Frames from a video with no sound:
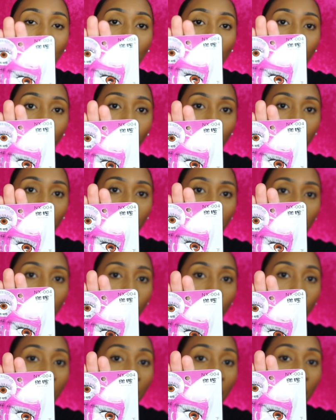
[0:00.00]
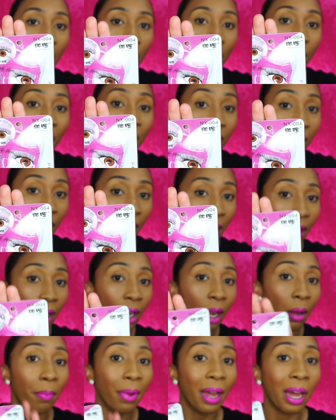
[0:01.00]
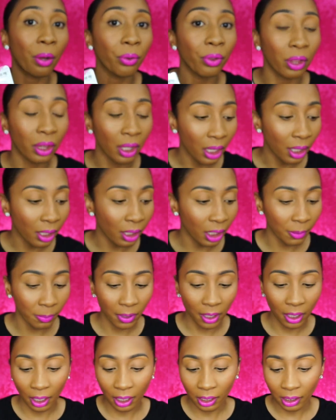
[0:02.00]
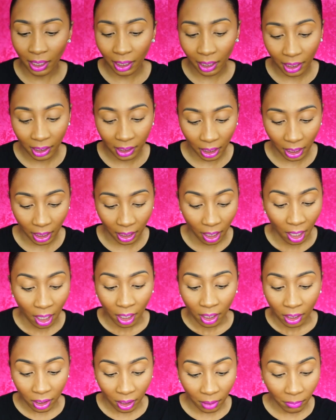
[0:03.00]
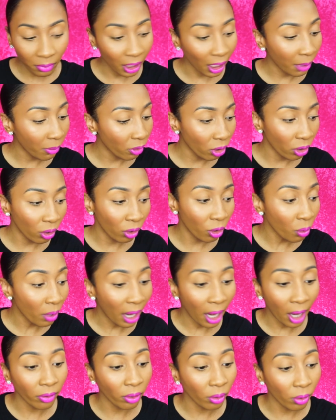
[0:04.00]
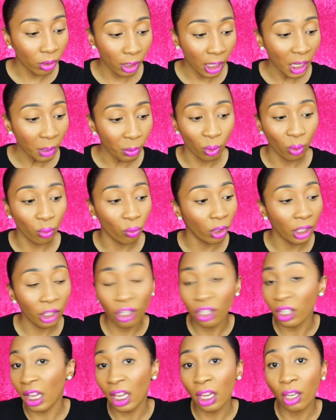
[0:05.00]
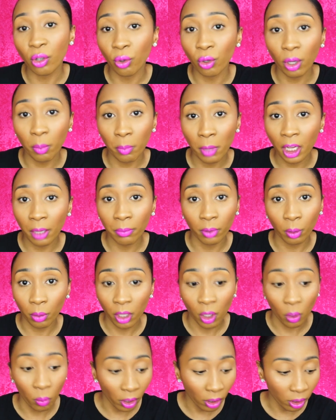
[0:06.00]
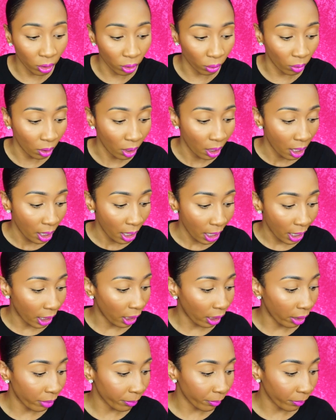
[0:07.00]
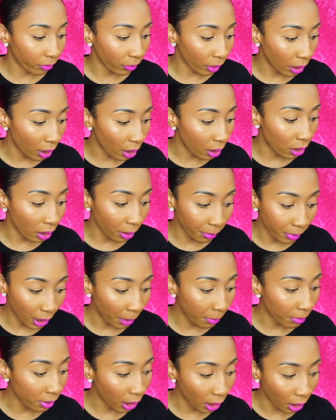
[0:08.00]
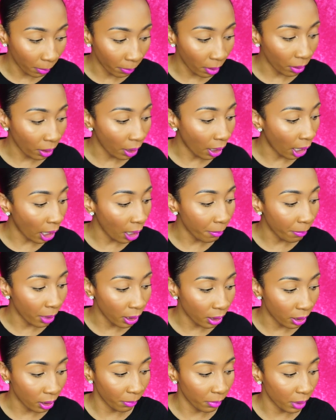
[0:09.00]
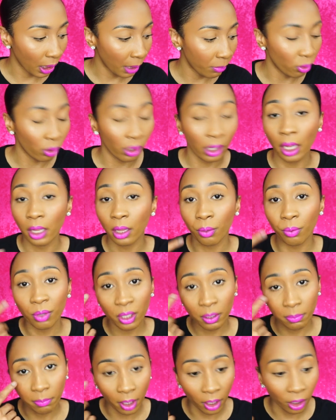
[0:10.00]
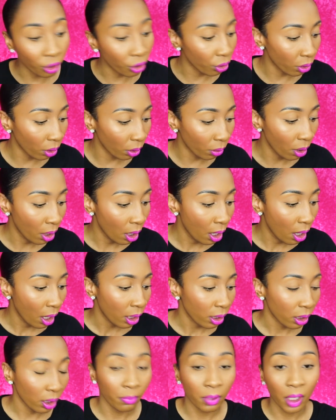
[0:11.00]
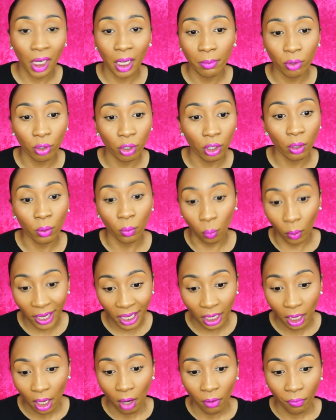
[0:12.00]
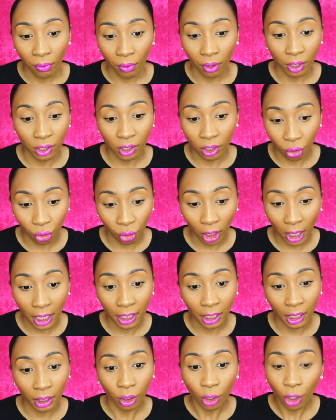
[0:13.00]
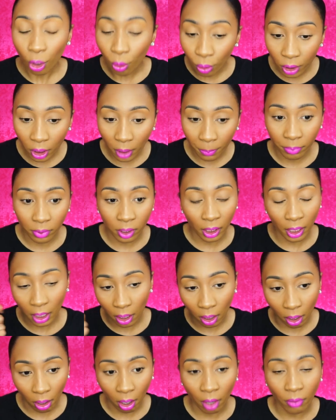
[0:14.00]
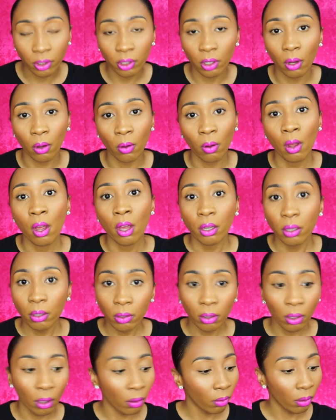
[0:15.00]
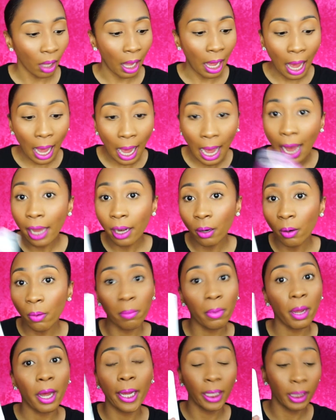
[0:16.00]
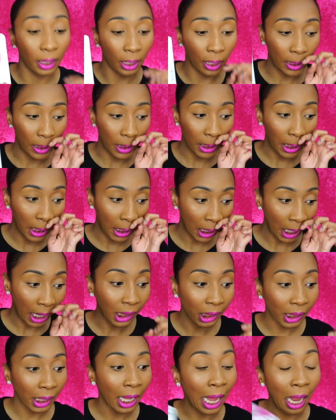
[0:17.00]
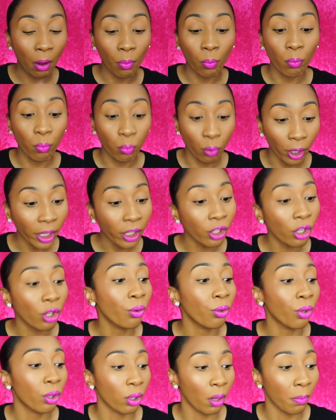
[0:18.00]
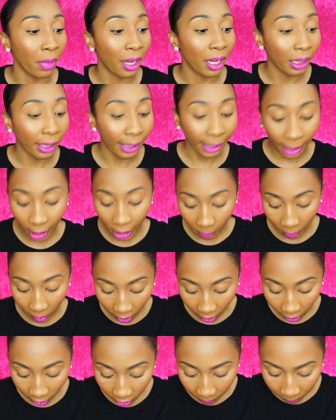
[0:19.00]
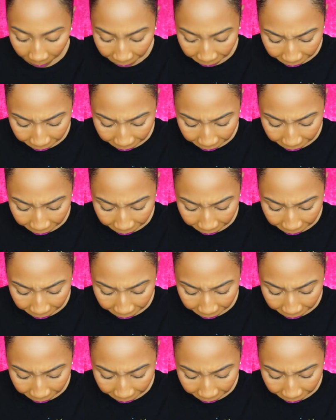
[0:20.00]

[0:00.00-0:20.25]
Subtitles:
I really, really am excited about this is because, like I said, sometimes, you know, you have those days when you really just can't do your makeup the way you want to. And sometimes they come out a hot mess, sometimes you get a little smudge, you know. Sometimes you didn't wait for it to dry to get the Q-tip to get it off. So, you know, I don't mind this, and I'm going to use this on my clients because